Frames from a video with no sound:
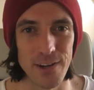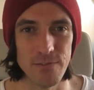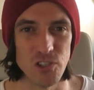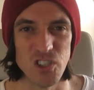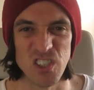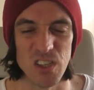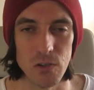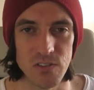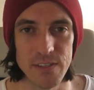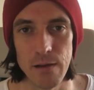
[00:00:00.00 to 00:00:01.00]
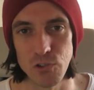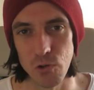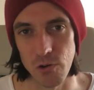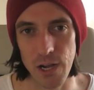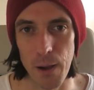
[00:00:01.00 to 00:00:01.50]
It gives you just a little
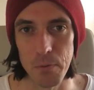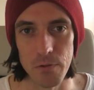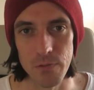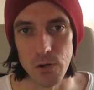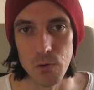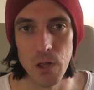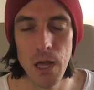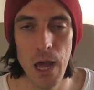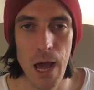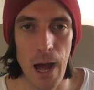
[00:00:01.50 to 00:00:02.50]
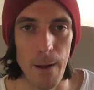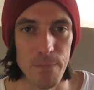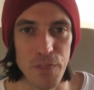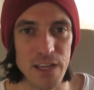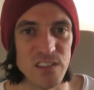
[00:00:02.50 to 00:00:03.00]
snapshot or a couple of little
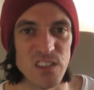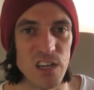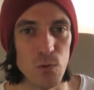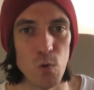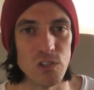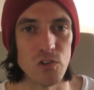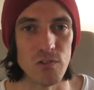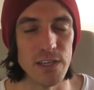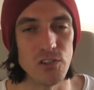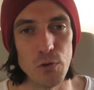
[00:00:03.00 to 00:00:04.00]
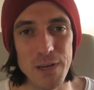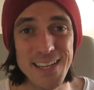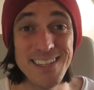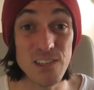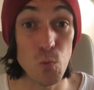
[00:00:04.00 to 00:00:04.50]
things that it wants to release you, but
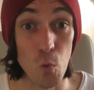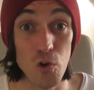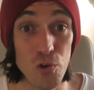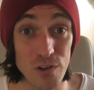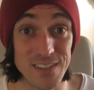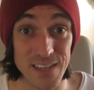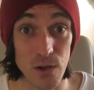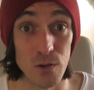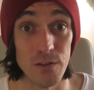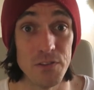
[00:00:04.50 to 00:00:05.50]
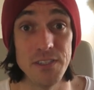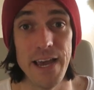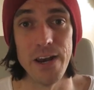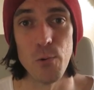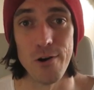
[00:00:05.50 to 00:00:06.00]
it doesn't want you to see all of the
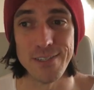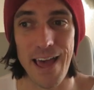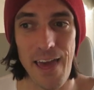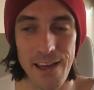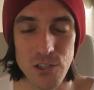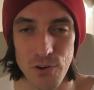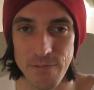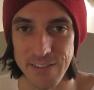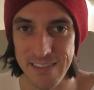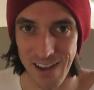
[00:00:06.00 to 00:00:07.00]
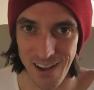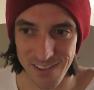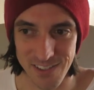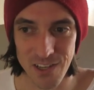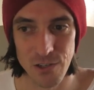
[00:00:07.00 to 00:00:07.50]
data, whereas aHrefs
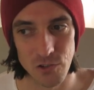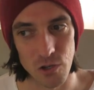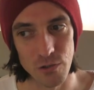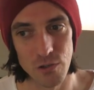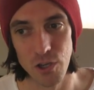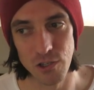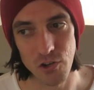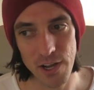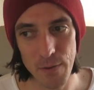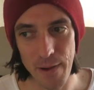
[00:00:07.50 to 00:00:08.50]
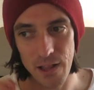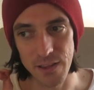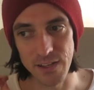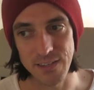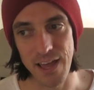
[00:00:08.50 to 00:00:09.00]
does. So you can track your
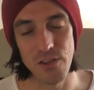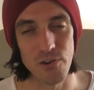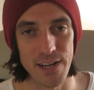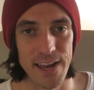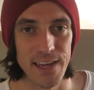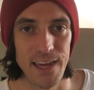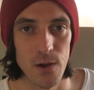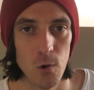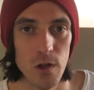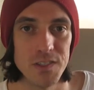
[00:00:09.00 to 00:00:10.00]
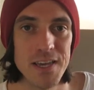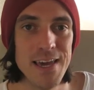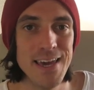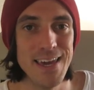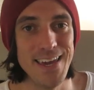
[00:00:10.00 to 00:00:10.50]
backlinks and your organic keywords
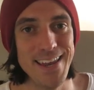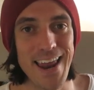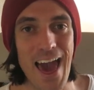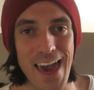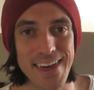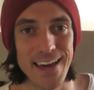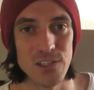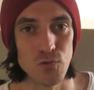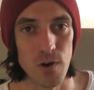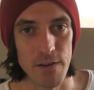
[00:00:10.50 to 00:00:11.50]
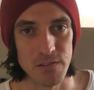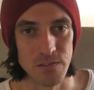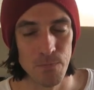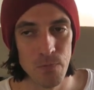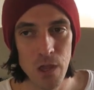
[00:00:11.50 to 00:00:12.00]
in aHrefs.